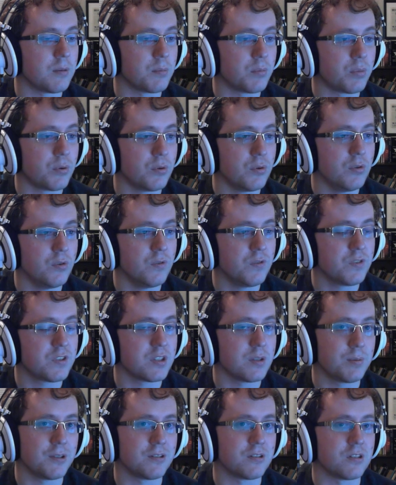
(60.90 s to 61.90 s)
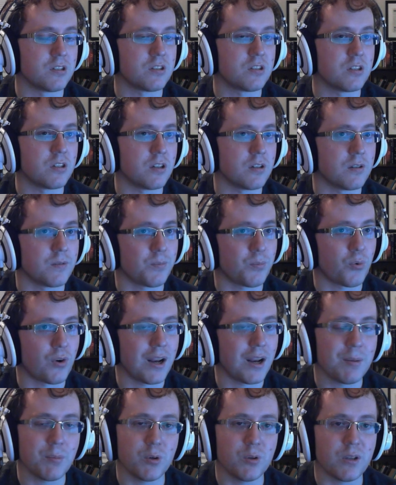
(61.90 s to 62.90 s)
improves the position of
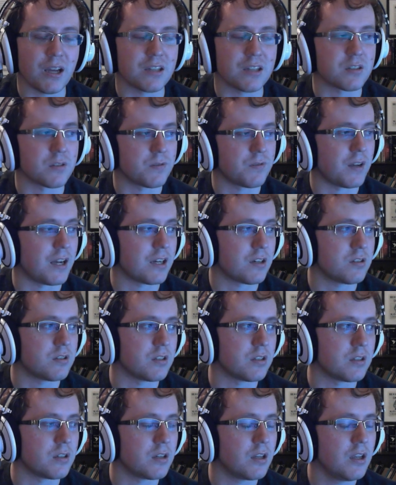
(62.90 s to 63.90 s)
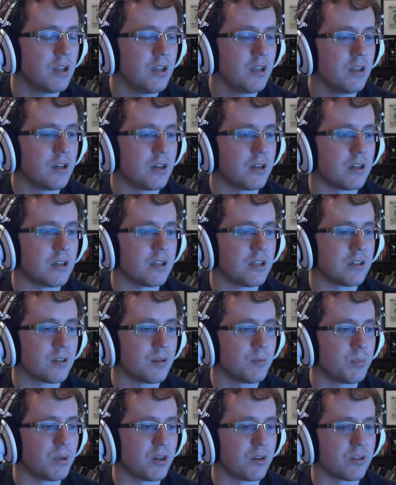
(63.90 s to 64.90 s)
Primal as a faction in
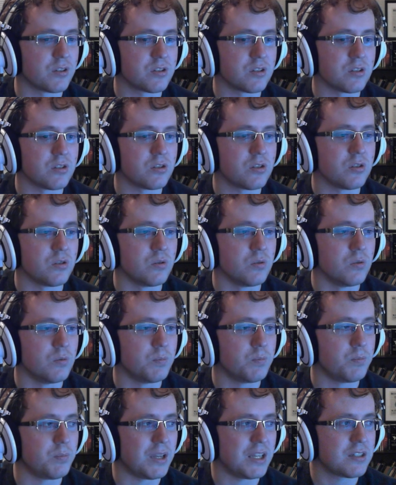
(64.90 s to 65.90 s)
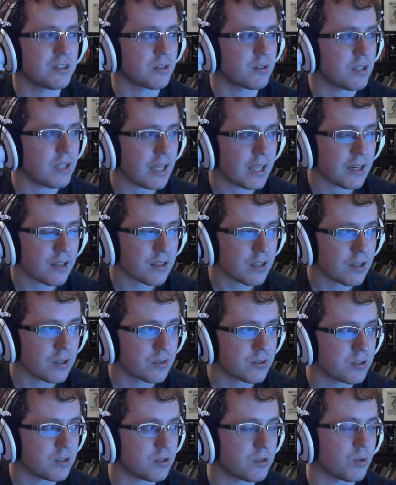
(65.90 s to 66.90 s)
comparison to basically anything
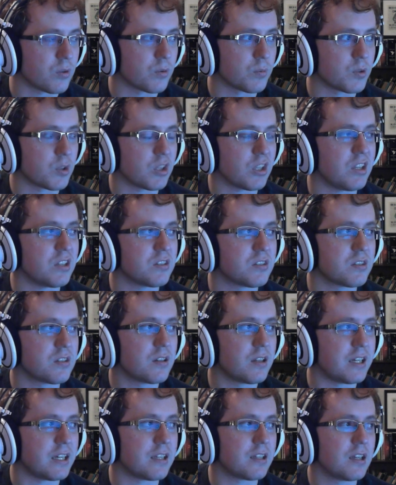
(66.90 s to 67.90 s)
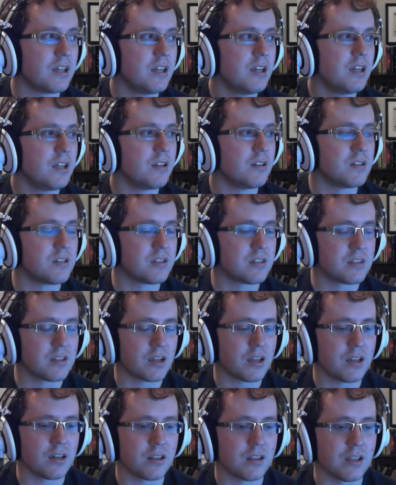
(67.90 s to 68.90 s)
else that you could release. Like, this is the
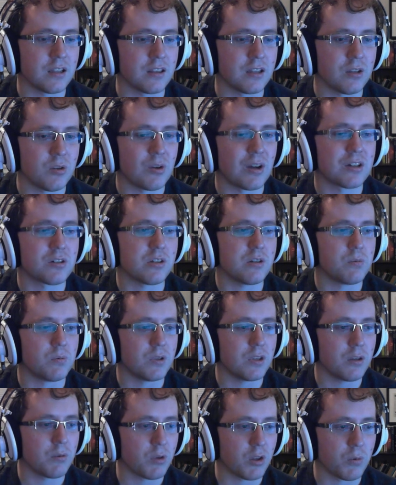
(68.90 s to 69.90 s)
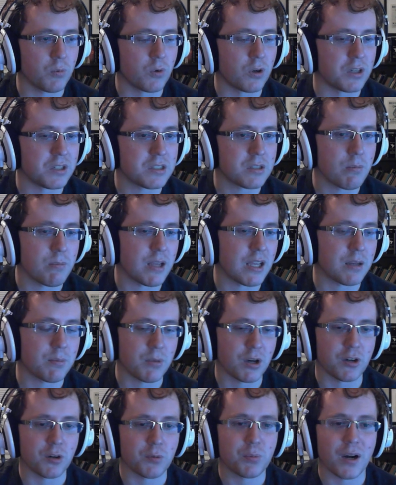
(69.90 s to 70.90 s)
kind of thing that you actually really want to make
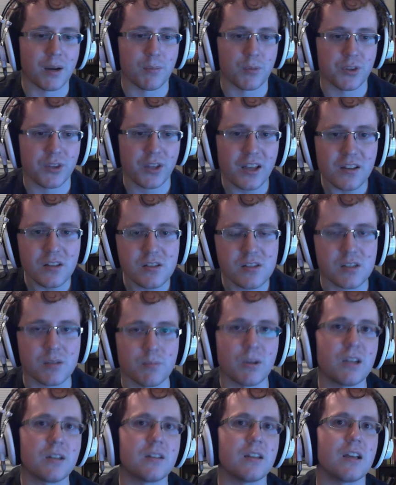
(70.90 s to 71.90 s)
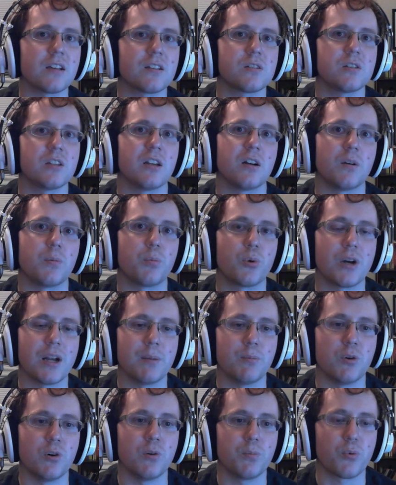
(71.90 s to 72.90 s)
mono Primal decks, to make decks that are
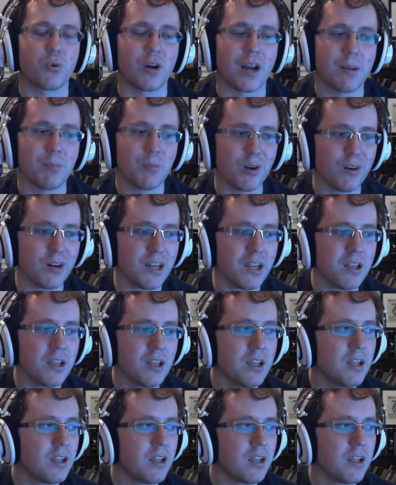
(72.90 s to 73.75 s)
Primal primary,